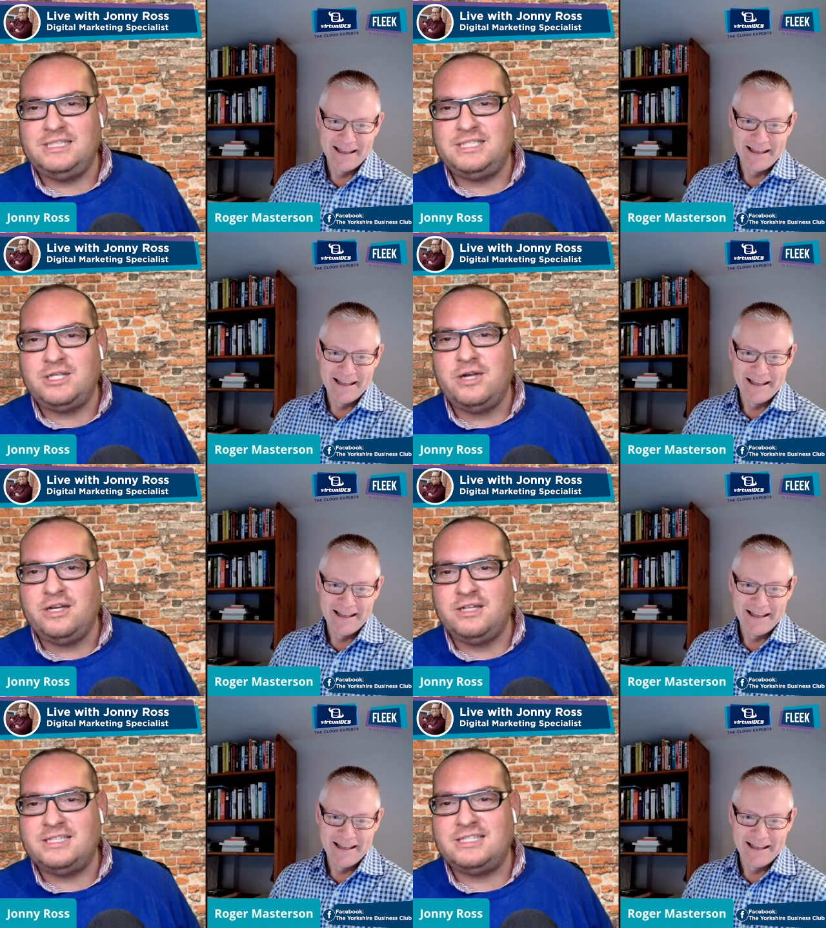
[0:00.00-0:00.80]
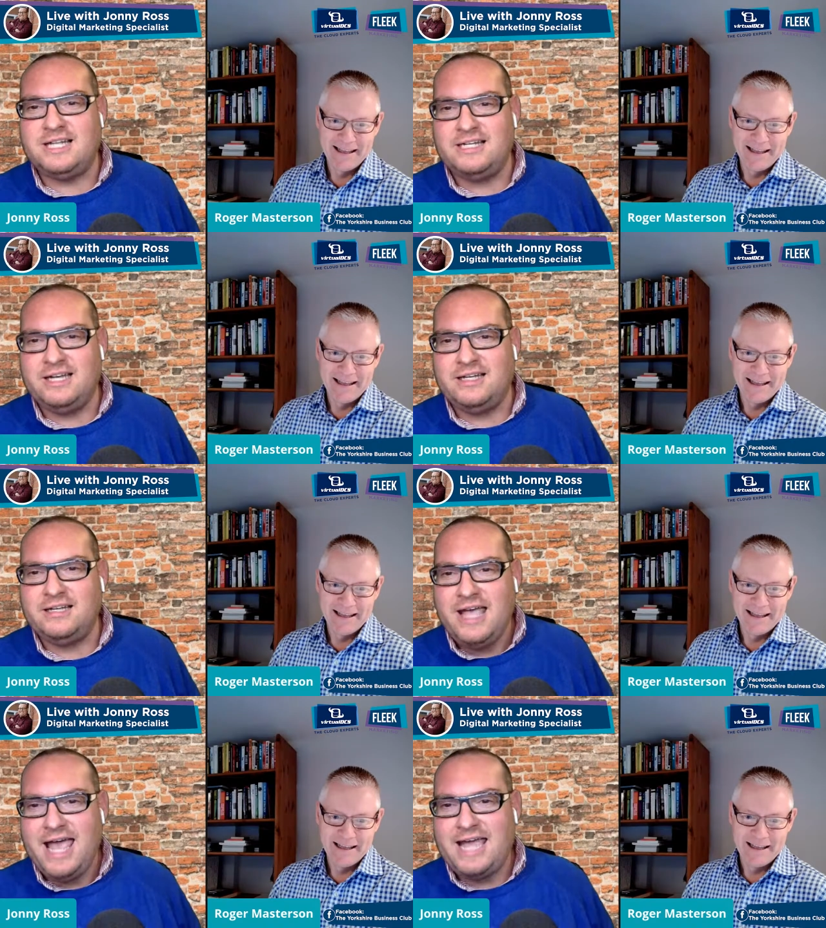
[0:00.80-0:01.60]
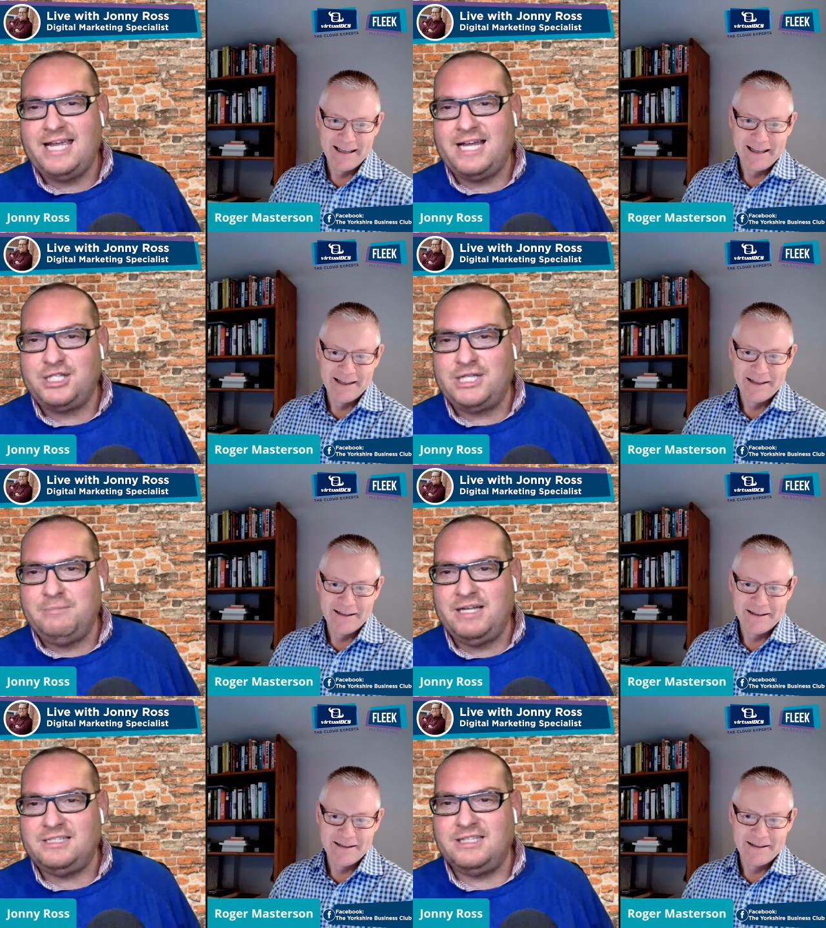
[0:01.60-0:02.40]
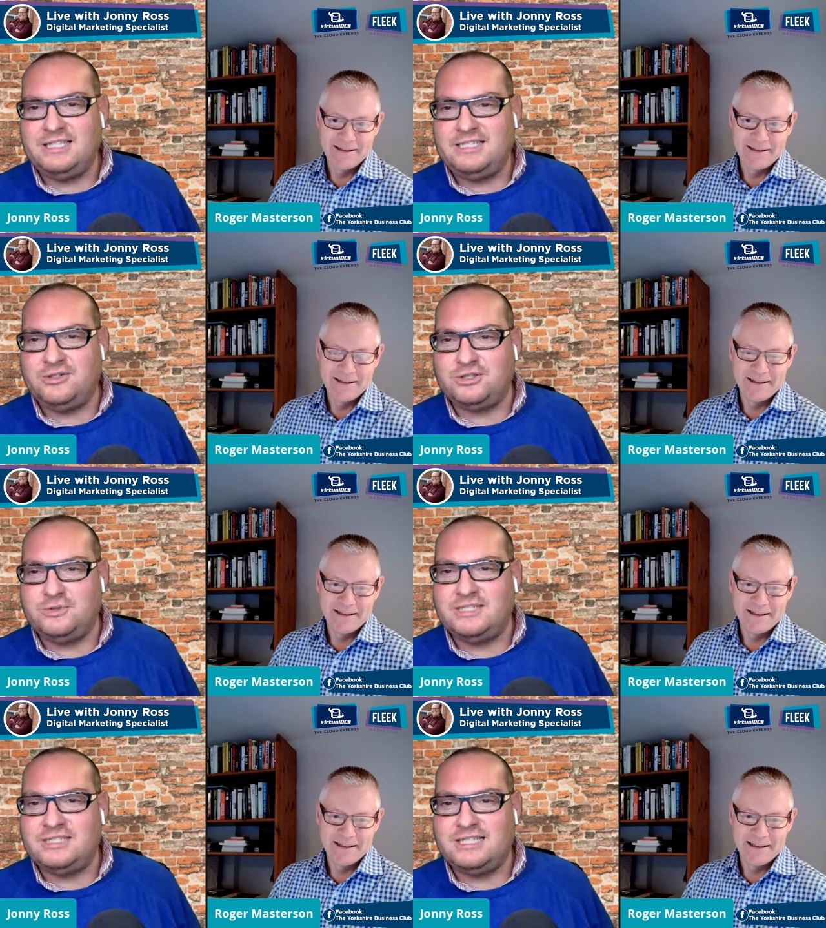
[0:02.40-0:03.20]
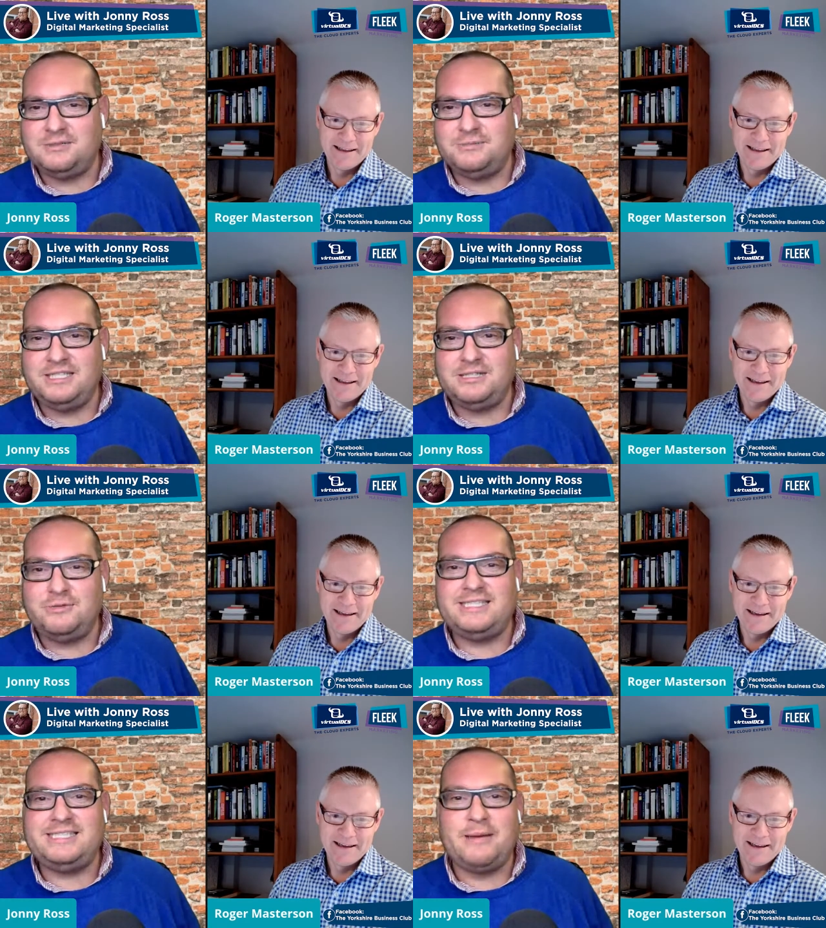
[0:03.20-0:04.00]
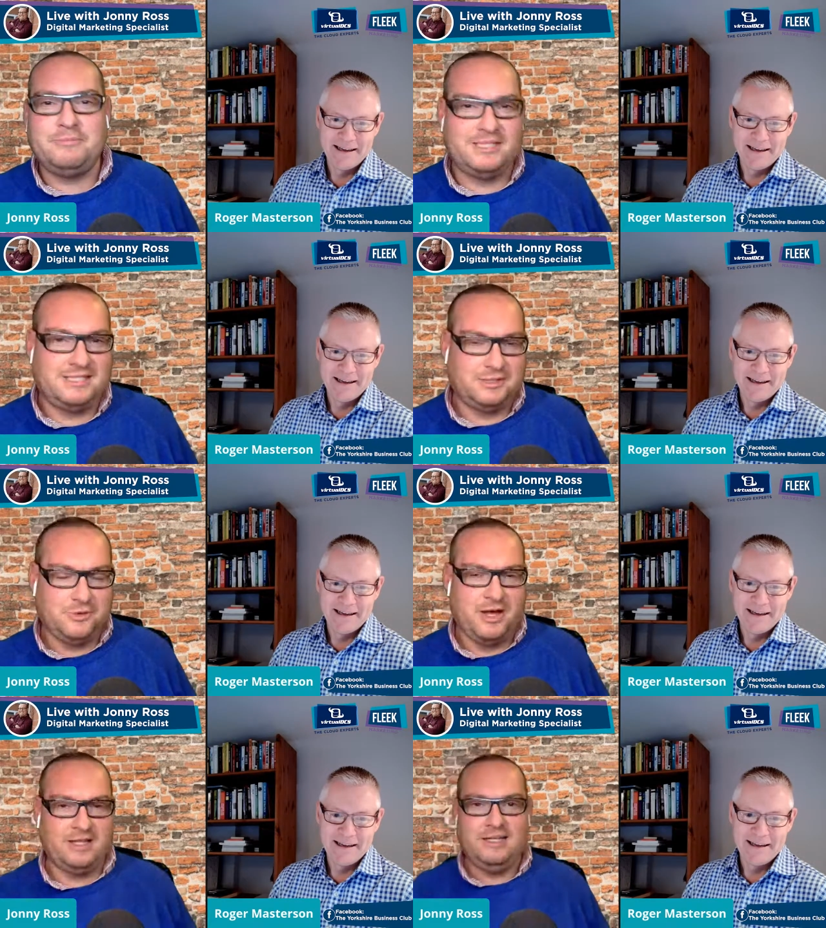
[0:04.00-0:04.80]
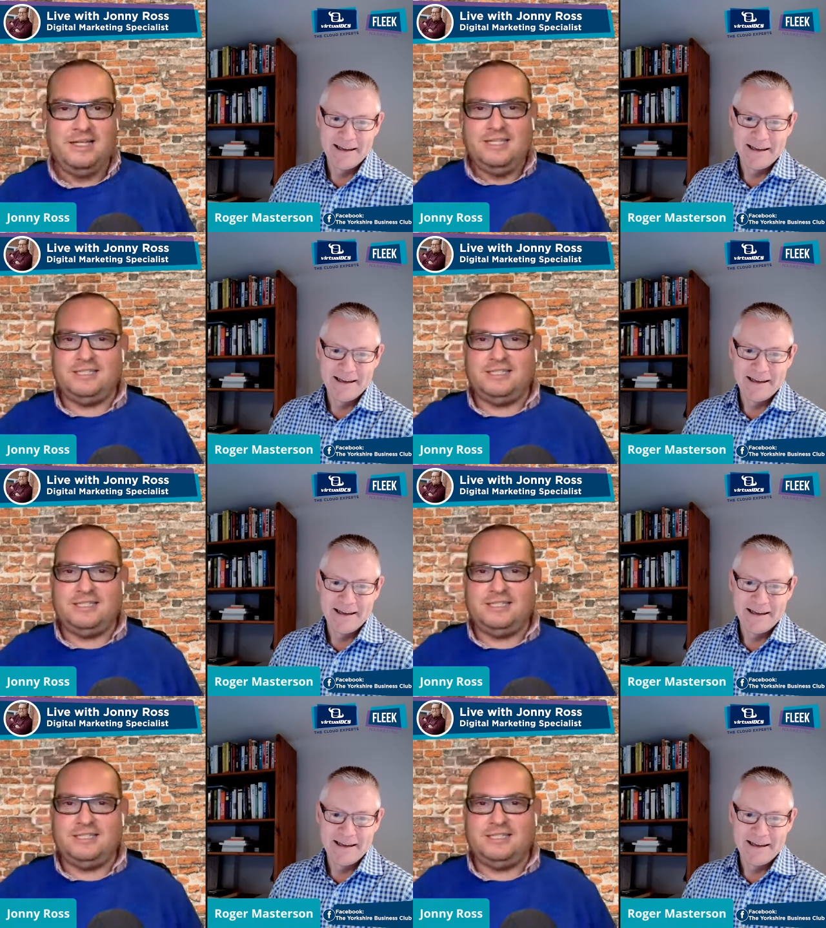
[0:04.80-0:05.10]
Speaker 1: he's doing and understand it, and ADHD means that he's got to understand something to accept it as well.